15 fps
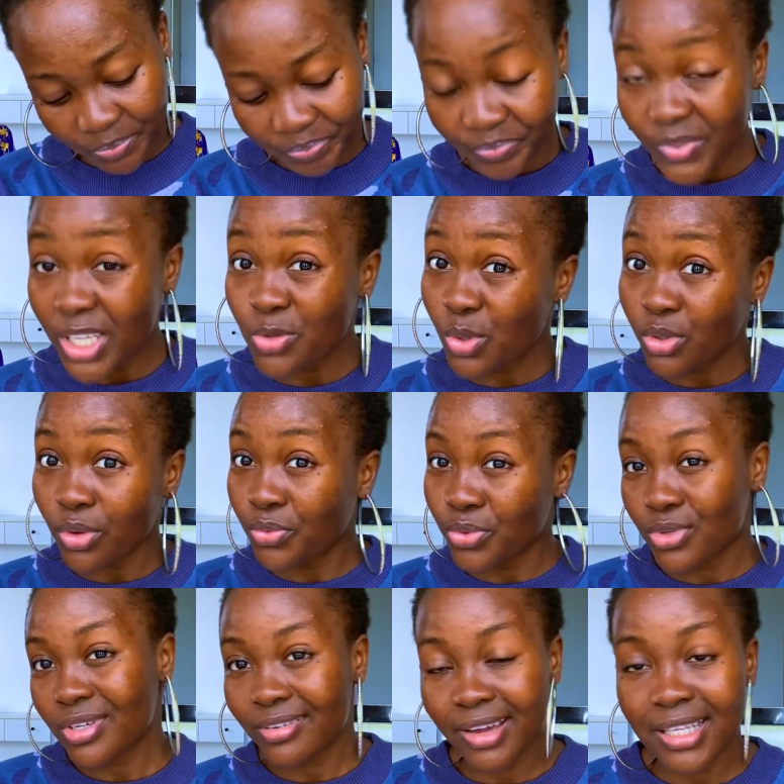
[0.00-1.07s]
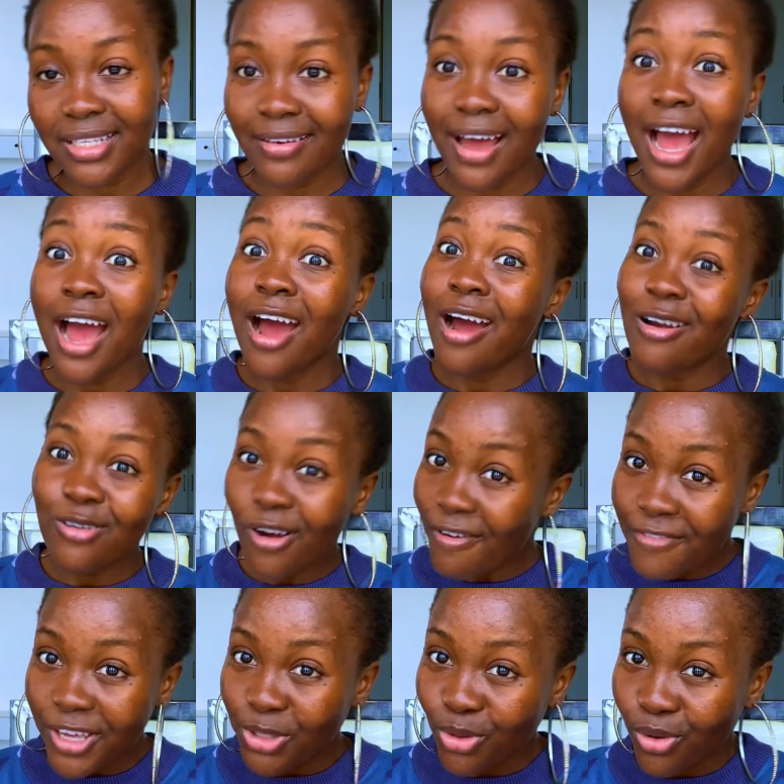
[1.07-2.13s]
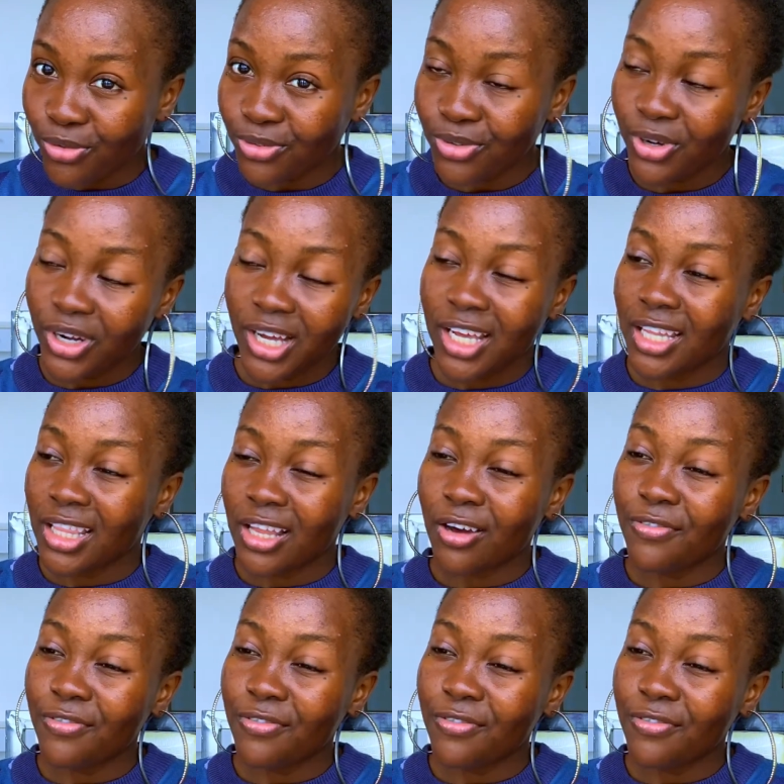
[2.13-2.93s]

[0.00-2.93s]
Is one of those criteria. Love enough. Love